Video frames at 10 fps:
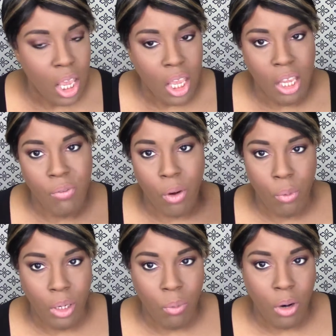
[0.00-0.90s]
If I
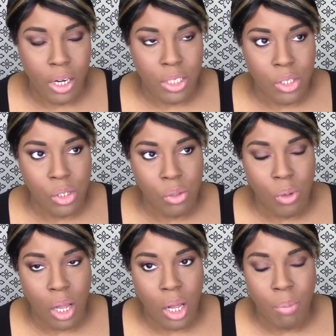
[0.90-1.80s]
really wanted to,
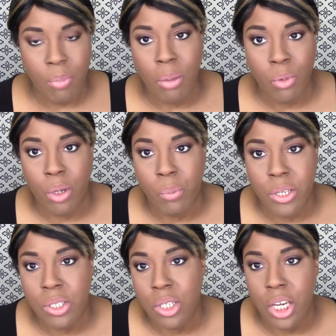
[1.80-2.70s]
I'm doing a
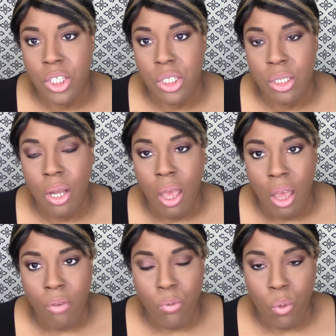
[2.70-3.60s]
presentation
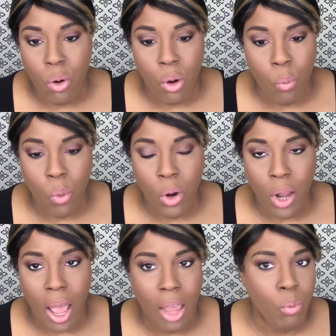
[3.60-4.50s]
for work,
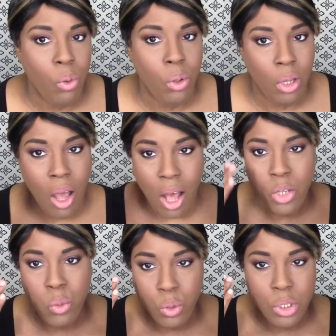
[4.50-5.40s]
I will
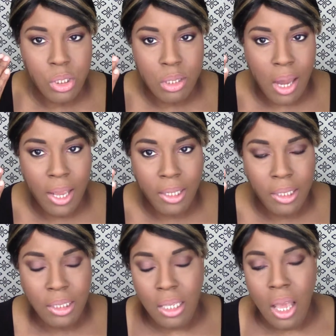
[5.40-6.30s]
contour just
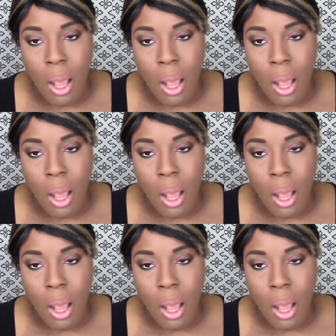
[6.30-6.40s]
slightly,